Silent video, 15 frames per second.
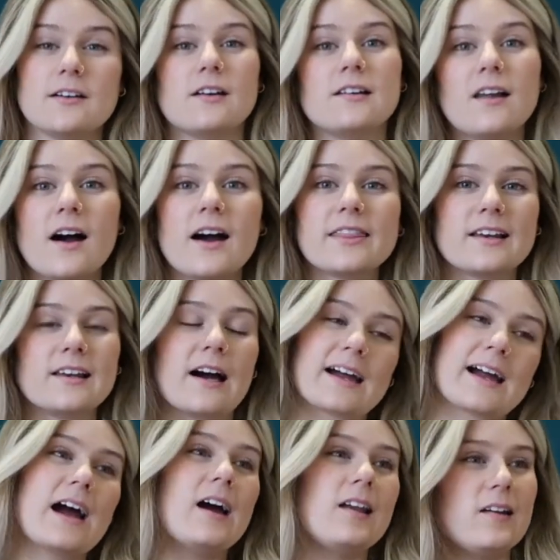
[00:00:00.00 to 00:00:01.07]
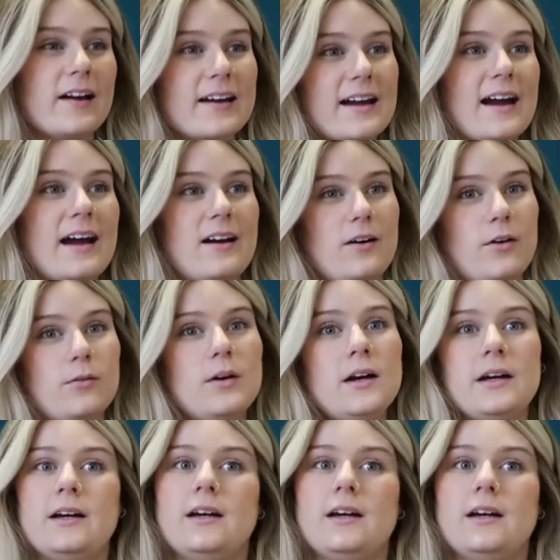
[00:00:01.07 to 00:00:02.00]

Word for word: online, they're like, okay, I like how,